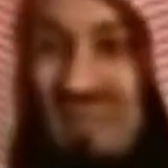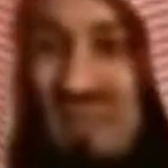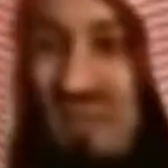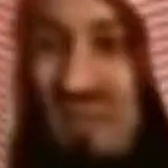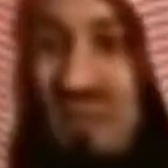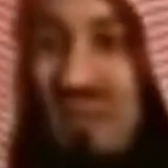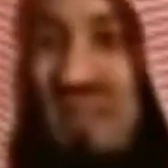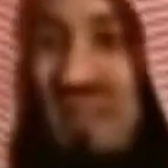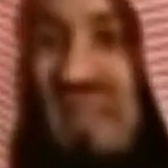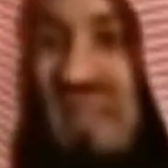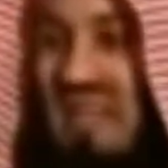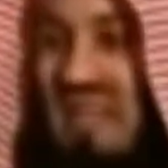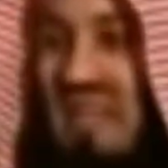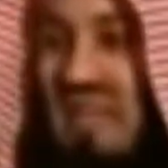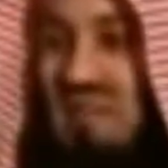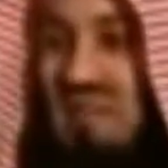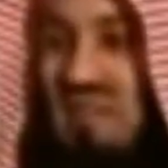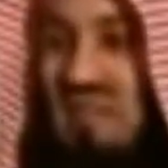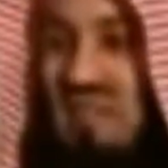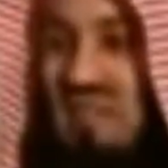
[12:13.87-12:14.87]
her. When they
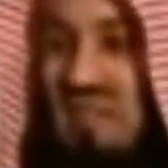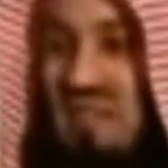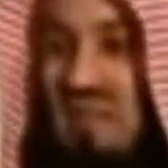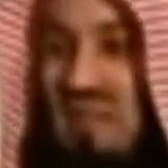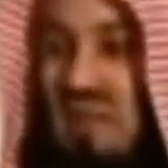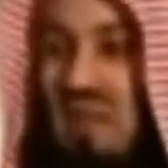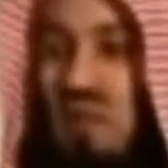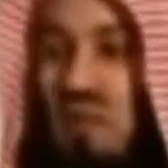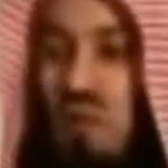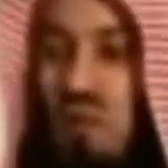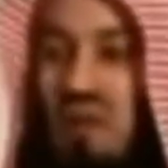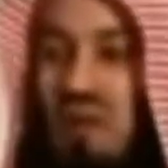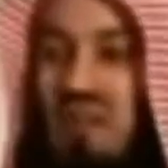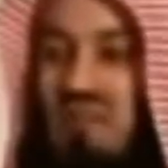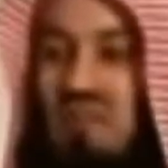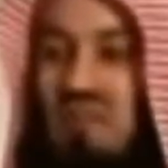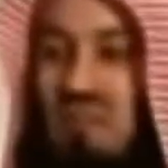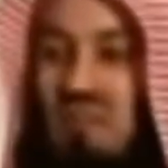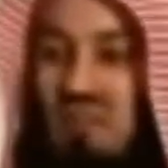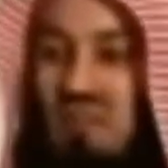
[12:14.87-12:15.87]
laughed at her, one
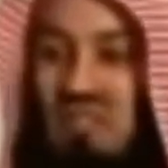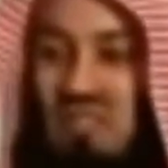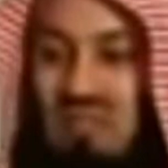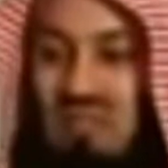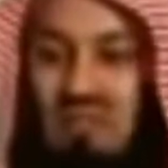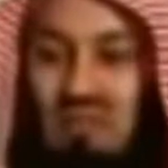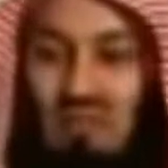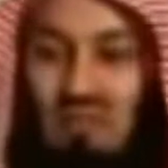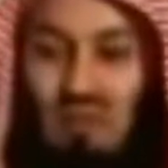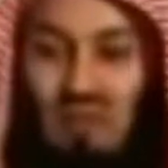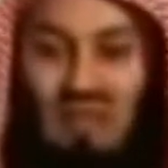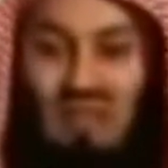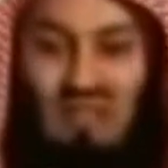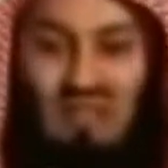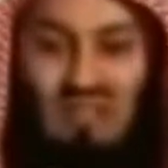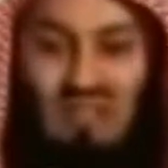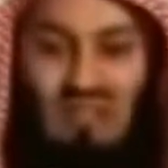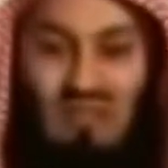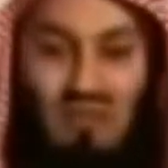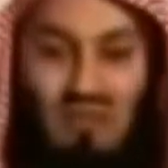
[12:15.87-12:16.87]
of the Muslims who
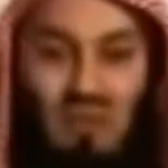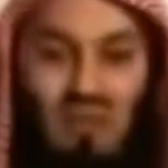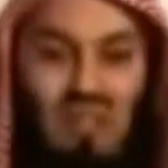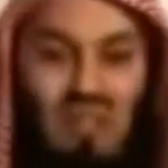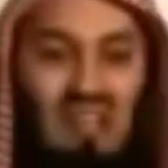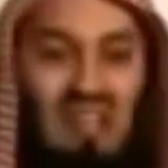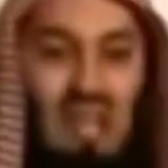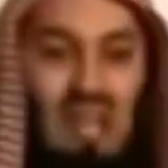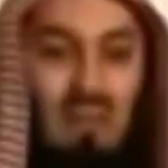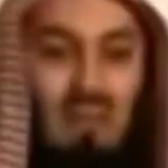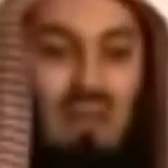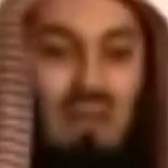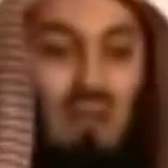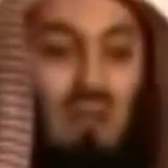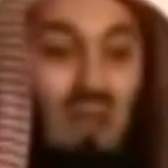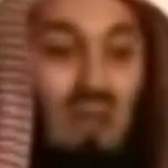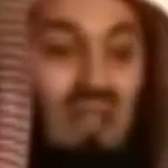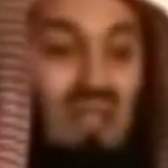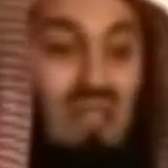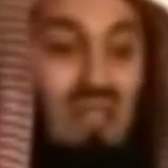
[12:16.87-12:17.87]
understood what had
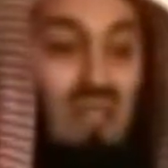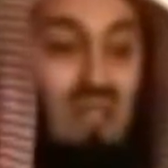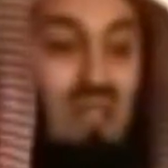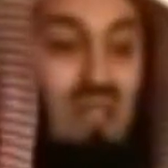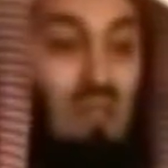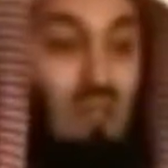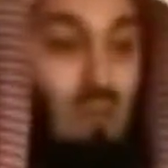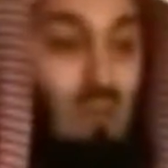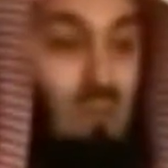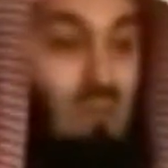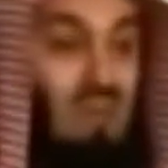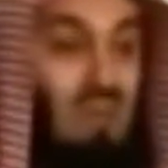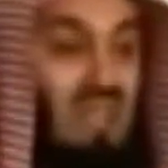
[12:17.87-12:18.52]
happened went to